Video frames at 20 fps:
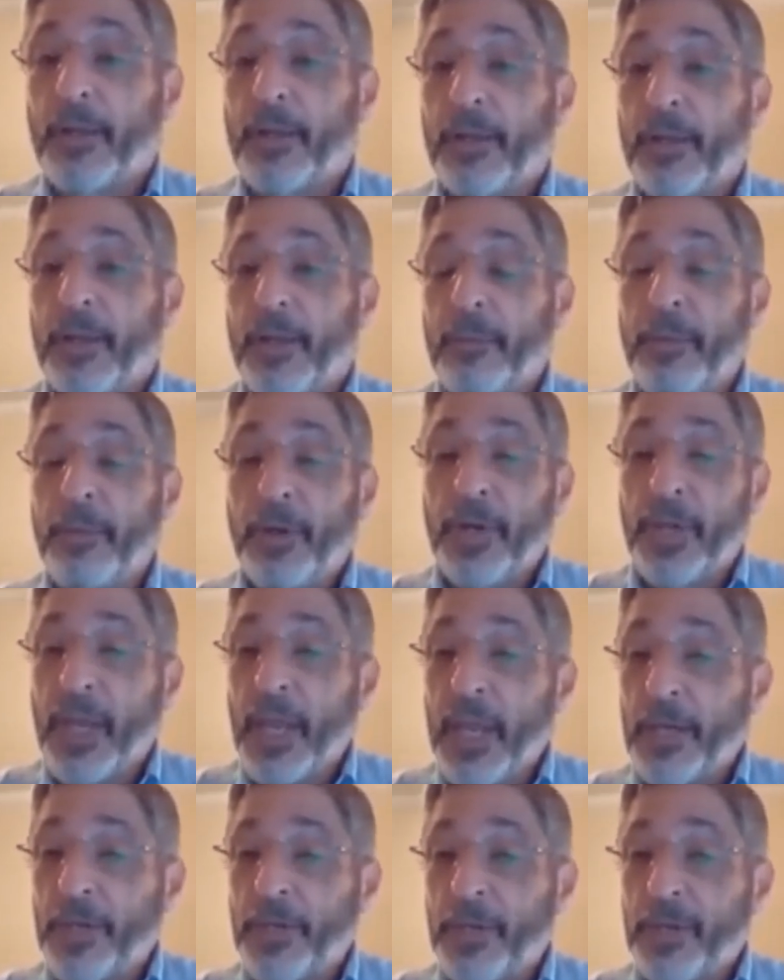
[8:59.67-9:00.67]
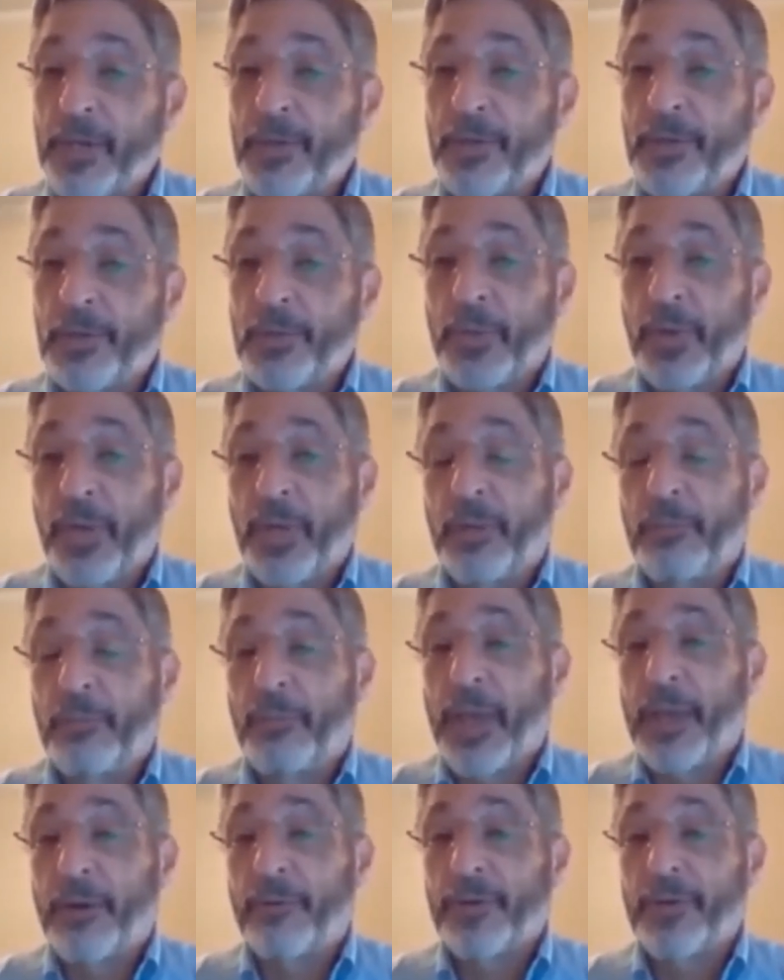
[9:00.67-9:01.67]
communications with
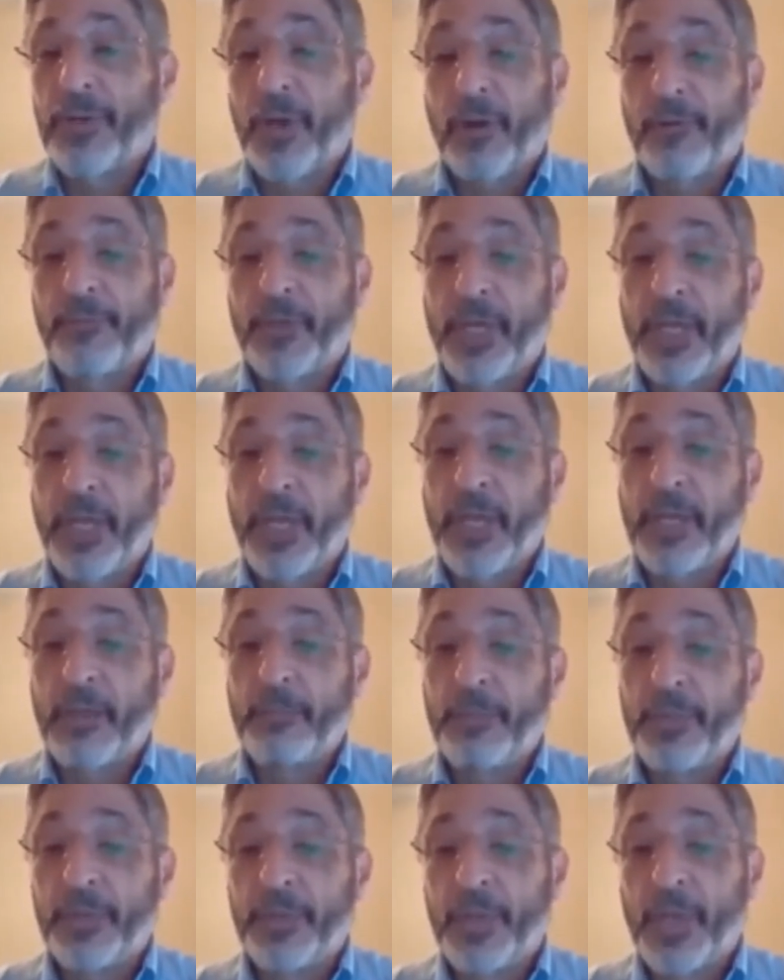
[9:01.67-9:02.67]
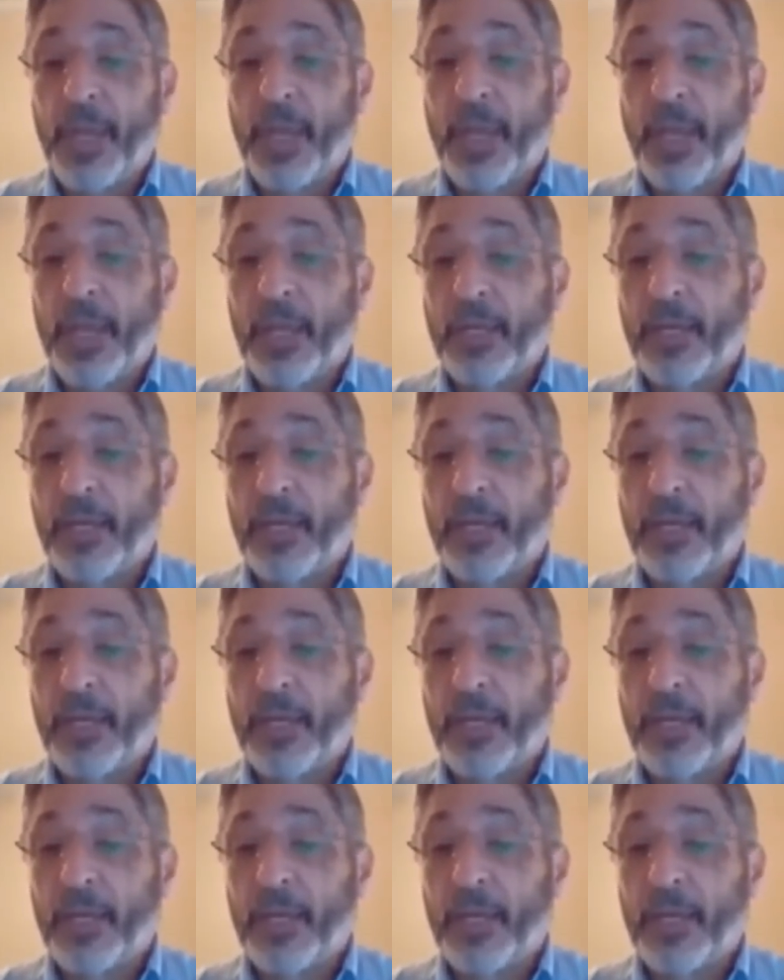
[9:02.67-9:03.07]
Microsoft Teams and